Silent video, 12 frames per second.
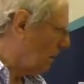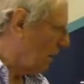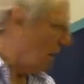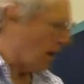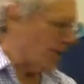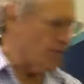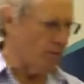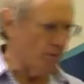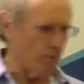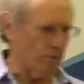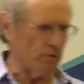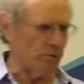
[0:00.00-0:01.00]
I'm
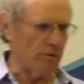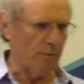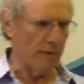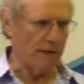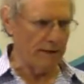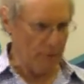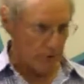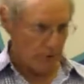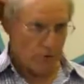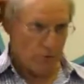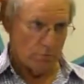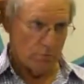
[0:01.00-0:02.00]
supposed to explain to you